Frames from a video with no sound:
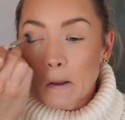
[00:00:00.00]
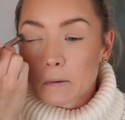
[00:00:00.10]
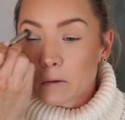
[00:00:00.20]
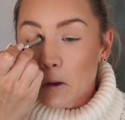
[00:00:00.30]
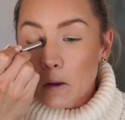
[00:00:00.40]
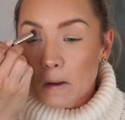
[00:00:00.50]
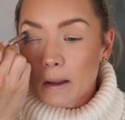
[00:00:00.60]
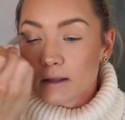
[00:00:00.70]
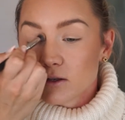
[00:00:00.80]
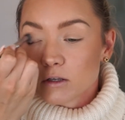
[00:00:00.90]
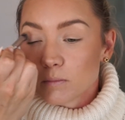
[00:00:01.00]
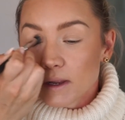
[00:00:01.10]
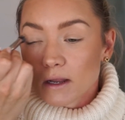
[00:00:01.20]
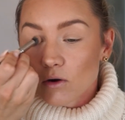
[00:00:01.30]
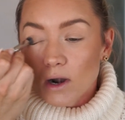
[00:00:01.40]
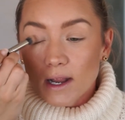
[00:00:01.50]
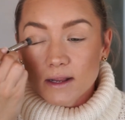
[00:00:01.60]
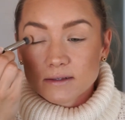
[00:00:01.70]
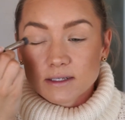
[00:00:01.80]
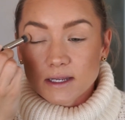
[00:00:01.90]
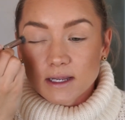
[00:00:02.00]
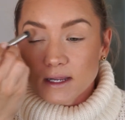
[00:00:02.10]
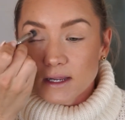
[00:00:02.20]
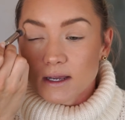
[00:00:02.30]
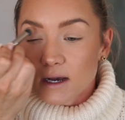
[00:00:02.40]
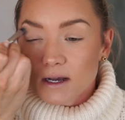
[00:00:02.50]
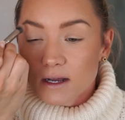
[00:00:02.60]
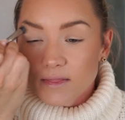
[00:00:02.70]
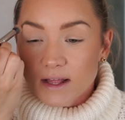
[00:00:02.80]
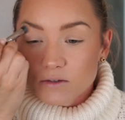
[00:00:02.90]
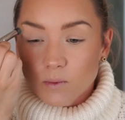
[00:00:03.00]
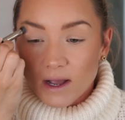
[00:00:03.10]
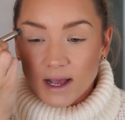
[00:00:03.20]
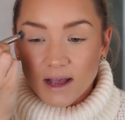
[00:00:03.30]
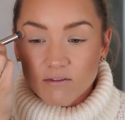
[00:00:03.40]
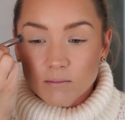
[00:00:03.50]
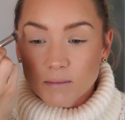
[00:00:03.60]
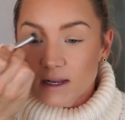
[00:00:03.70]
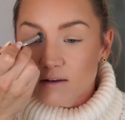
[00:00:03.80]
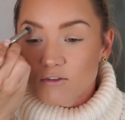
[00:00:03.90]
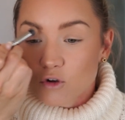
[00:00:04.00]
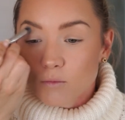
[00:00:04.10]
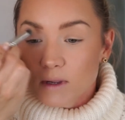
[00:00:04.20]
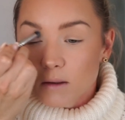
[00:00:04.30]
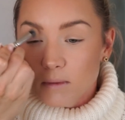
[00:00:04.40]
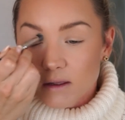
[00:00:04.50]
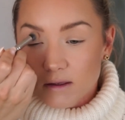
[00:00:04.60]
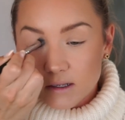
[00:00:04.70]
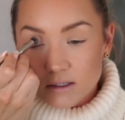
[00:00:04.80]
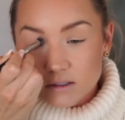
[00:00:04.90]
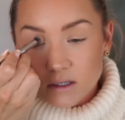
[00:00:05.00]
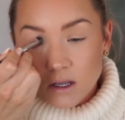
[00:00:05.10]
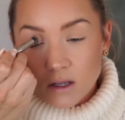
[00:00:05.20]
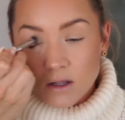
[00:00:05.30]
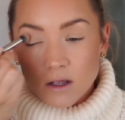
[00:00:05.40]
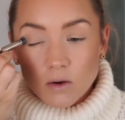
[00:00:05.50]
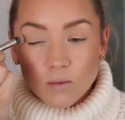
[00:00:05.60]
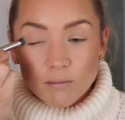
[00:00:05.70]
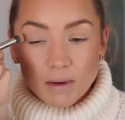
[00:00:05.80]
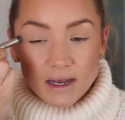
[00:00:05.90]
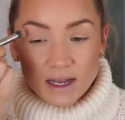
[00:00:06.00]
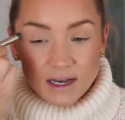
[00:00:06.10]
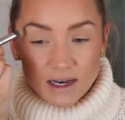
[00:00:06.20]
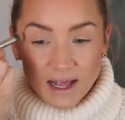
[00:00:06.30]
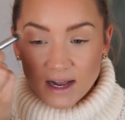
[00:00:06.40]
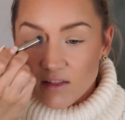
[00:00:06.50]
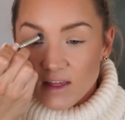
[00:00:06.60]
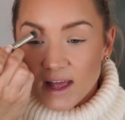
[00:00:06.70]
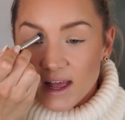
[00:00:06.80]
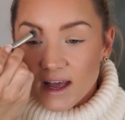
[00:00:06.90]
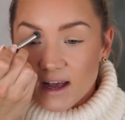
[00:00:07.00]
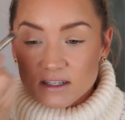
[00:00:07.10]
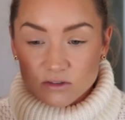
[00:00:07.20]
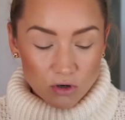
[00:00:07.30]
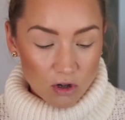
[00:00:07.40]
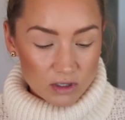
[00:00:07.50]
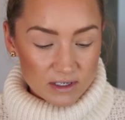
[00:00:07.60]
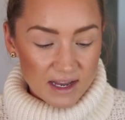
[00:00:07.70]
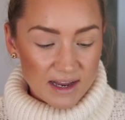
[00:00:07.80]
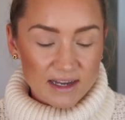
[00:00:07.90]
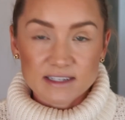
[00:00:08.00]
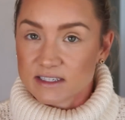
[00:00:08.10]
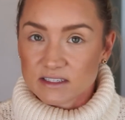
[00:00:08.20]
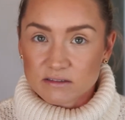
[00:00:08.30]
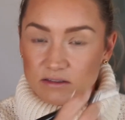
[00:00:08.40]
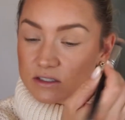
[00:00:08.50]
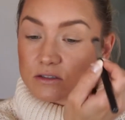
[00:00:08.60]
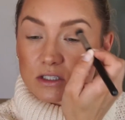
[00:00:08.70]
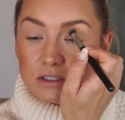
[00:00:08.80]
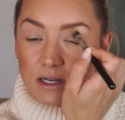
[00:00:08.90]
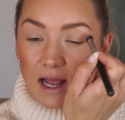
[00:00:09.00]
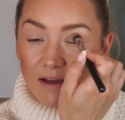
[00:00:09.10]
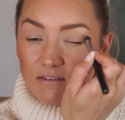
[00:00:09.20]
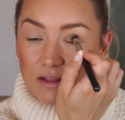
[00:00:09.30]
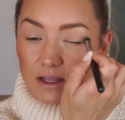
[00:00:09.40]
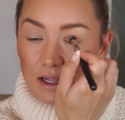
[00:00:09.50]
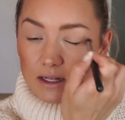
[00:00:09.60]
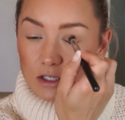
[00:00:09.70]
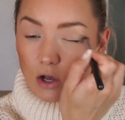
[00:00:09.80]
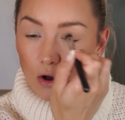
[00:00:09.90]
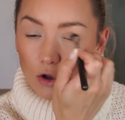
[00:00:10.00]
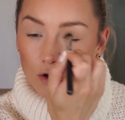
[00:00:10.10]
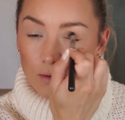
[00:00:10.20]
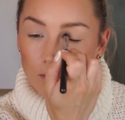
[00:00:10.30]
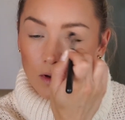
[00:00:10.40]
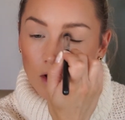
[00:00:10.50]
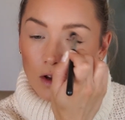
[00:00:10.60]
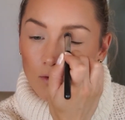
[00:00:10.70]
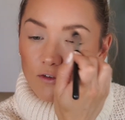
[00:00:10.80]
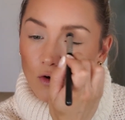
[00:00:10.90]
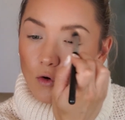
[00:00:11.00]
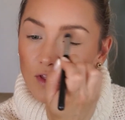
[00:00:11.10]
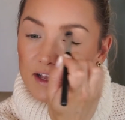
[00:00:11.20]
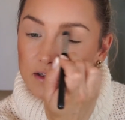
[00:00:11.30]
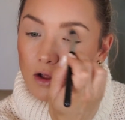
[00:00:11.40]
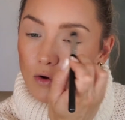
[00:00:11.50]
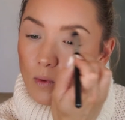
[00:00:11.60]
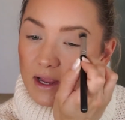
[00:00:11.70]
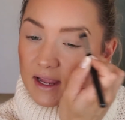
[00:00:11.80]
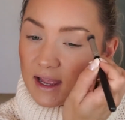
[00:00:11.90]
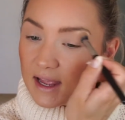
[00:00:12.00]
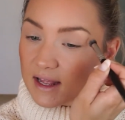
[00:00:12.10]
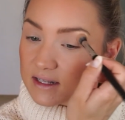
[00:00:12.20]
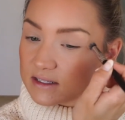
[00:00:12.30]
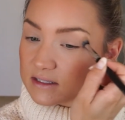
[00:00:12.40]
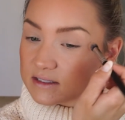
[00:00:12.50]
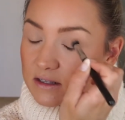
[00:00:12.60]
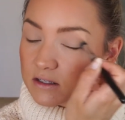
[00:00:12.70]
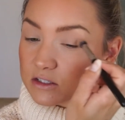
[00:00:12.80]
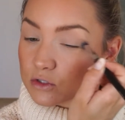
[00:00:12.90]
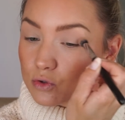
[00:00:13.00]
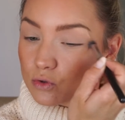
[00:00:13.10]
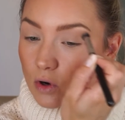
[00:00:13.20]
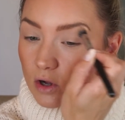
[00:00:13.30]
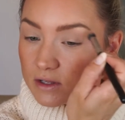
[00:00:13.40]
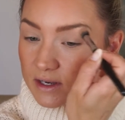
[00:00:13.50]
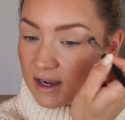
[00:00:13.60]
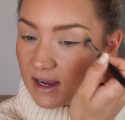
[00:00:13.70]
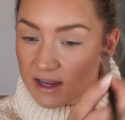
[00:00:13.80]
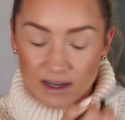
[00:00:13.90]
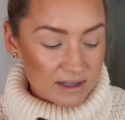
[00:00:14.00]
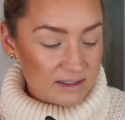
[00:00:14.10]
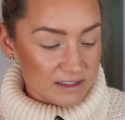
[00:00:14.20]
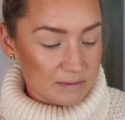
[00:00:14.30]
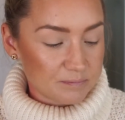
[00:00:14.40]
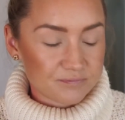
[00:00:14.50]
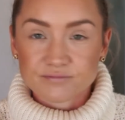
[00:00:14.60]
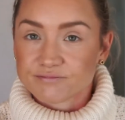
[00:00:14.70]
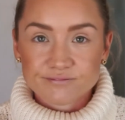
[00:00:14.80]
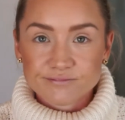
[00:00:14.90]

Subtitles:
So it's just been crazy here, and that's why I haven't been filming, because we've been in and out of the house on holidays and just having the kids home for all these long weekends and the school holidays, and